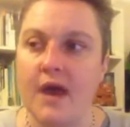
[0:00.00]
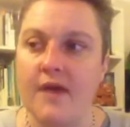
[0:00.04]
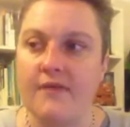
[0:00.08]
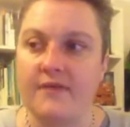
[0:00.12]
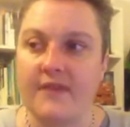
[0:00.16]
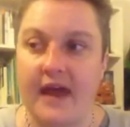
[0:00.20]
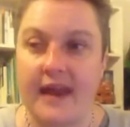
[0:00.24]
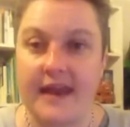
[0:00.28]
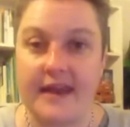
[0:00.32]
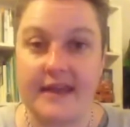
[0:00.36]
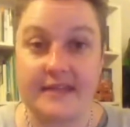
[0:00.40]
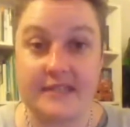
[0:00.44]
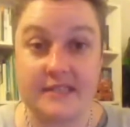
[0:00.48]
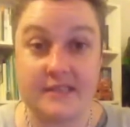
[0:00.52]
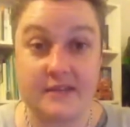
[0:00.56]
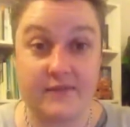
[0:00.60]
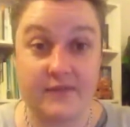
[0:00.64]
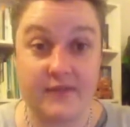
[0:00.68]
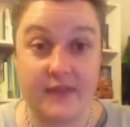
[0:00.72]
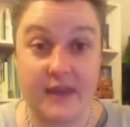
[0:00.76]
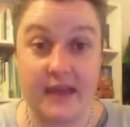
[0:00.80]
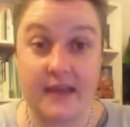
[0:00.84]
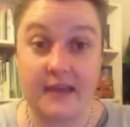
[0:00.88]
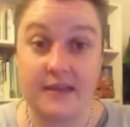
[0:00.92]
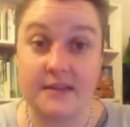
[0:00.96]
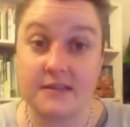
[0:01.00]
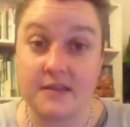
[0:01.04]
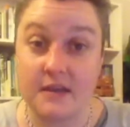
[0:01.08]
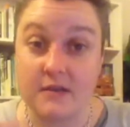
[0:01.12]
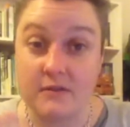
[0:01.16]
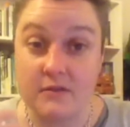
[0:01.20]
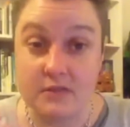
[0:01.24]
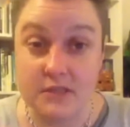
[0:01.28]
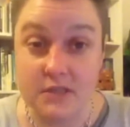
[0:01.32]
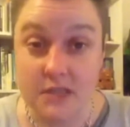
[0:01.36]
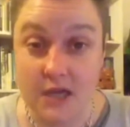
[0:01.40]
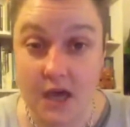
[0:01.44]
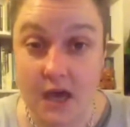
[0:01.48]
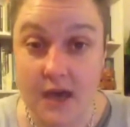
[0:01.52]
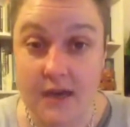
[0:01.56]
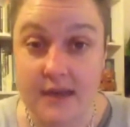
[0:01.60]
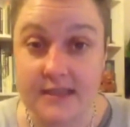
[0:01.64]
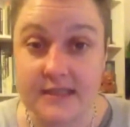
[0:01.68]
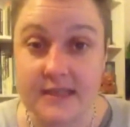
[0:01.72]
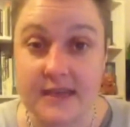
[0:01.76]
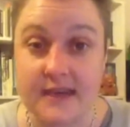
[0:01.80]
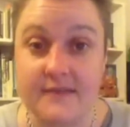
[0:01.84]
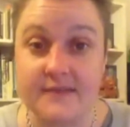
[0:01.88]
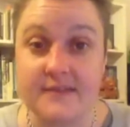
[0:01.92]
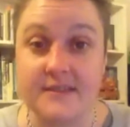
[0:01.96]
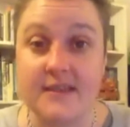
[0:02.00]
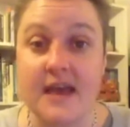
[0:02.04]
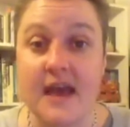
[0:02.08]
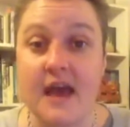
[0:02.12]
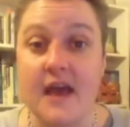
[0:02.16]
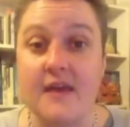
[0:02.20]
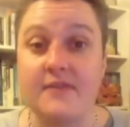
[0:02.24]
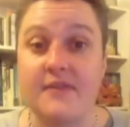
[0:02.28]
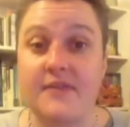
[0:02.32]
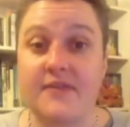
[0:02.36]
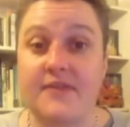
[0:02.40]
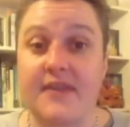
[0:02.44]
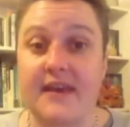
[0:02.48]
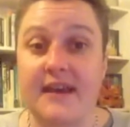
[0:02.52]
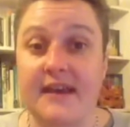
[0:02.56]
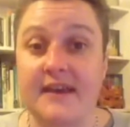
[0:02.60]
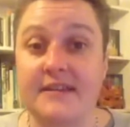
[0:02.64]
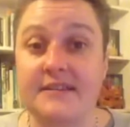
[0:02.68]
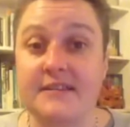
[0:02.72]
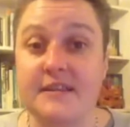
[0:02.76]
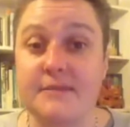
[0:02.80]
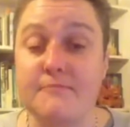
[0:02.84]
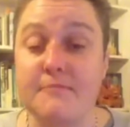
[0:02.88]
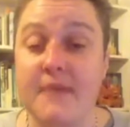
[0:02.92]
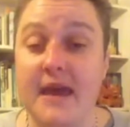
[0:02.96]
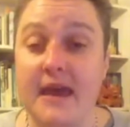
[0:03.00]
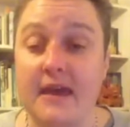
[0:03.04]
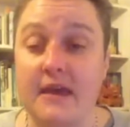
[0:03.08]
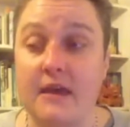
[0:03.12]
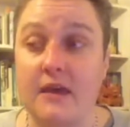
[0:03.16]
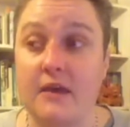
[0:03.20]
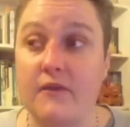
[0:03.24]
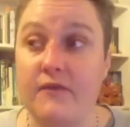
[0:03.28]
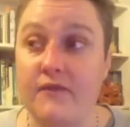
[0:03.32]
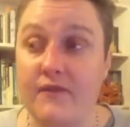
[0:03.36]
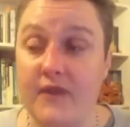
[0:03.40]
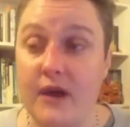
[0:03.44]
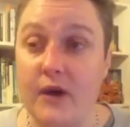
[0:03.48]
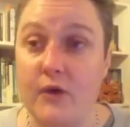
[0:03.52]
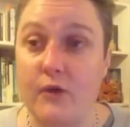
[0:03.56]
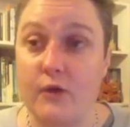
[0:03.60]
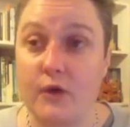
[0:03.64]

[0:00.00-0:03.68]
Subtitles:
that list of things that are alternatives, the things that make you feel